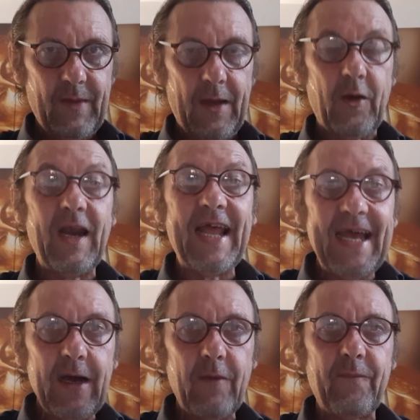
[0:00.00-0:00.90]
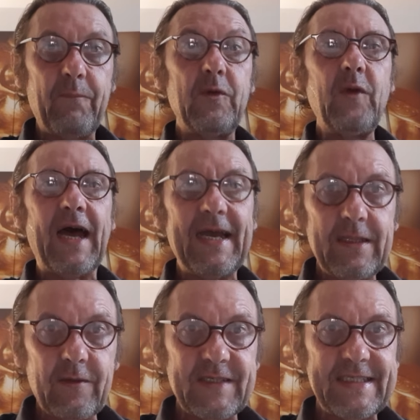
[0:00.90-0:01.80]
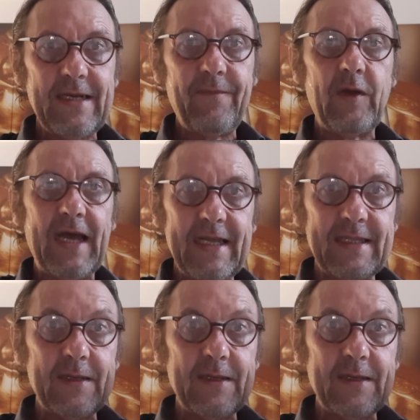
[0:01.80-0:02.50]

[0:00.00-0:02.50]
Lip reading: a layer of blue light, silver light,